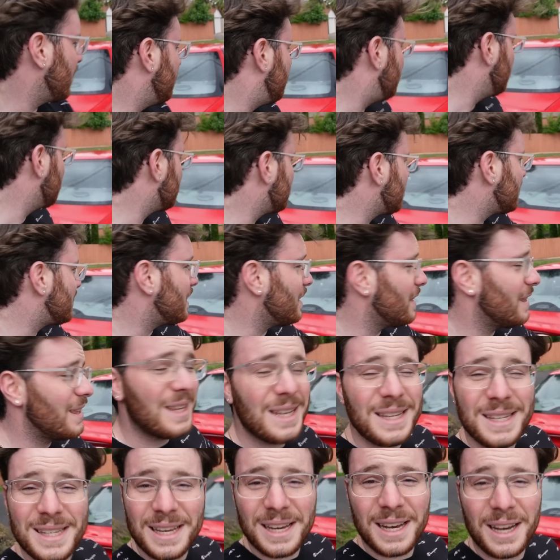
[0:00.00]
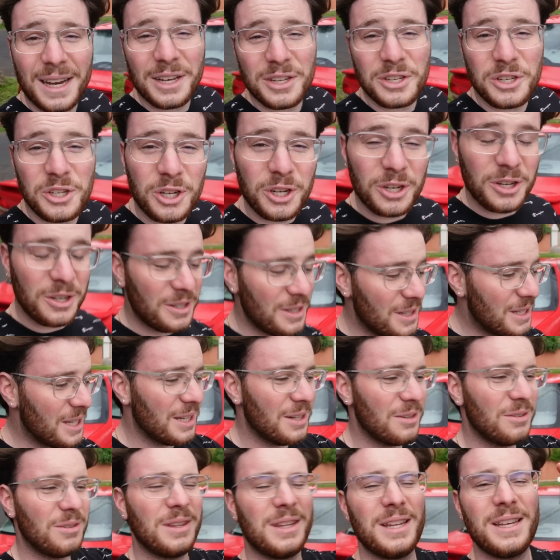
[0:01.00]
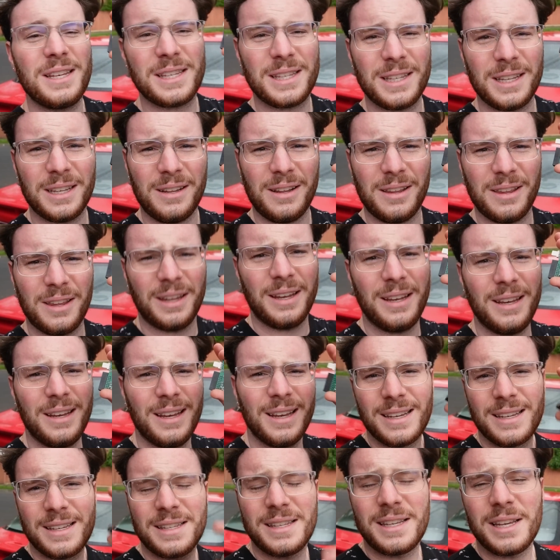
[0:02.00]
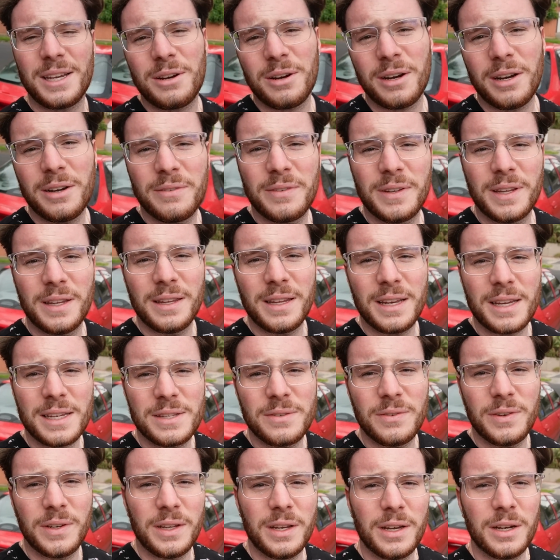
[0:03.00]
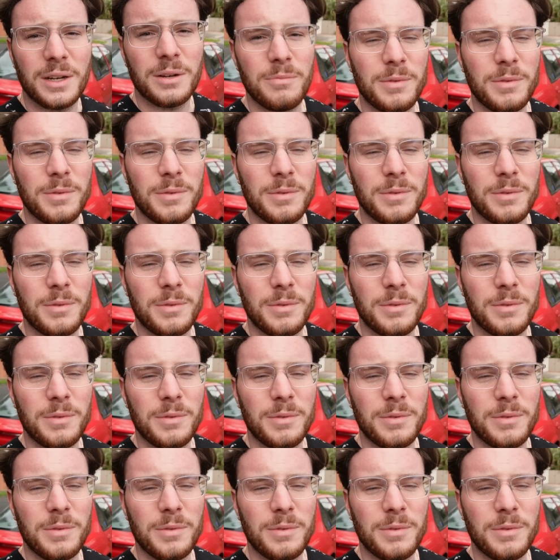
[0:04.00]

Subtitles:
If you want to see this car tuned with this little thing, stick around for the next video